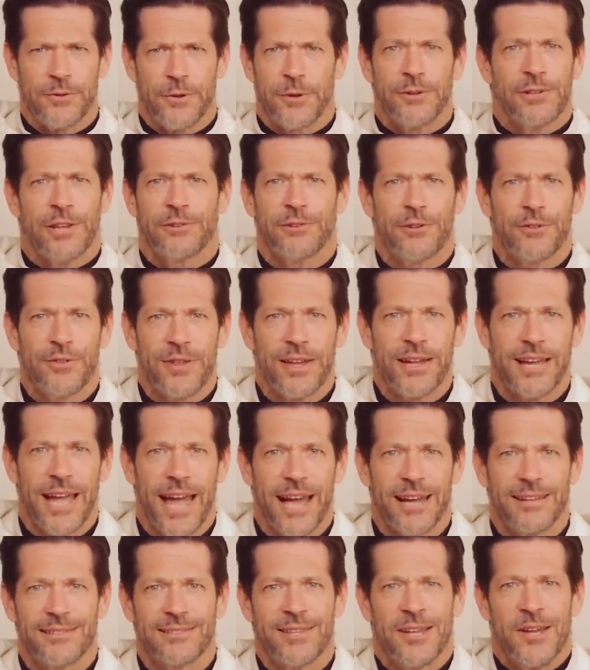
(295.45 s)
There is such a thing
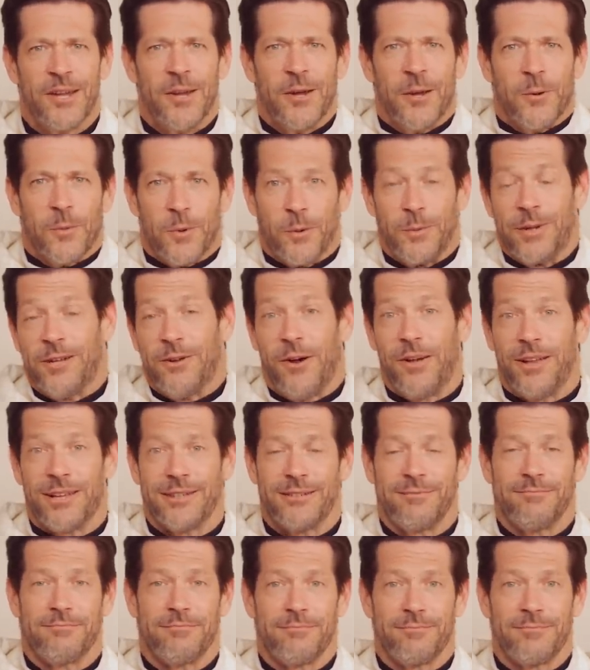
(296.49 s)
as, well, we call
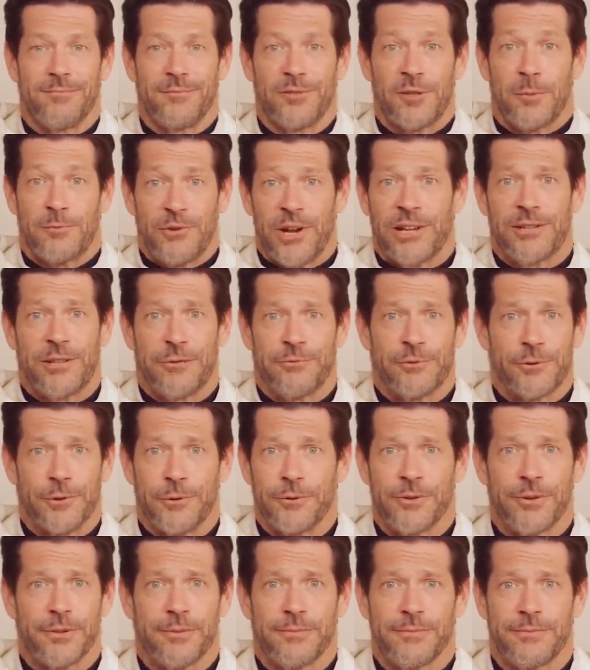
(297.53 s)
it subjective
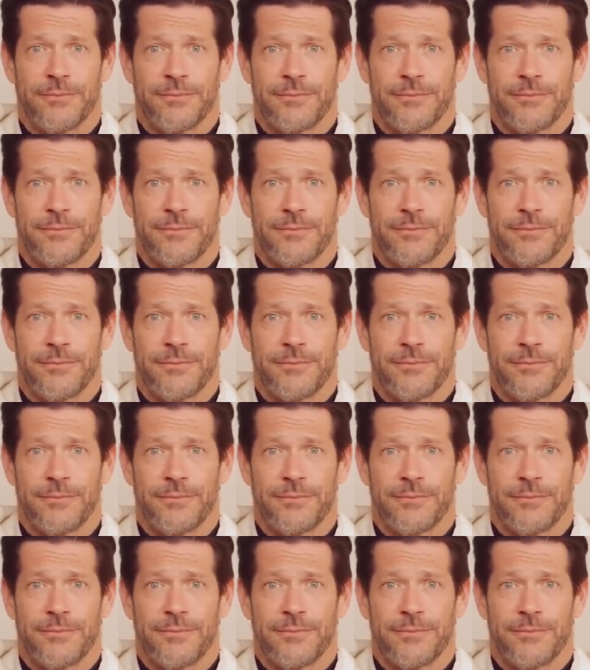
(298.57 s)
truth.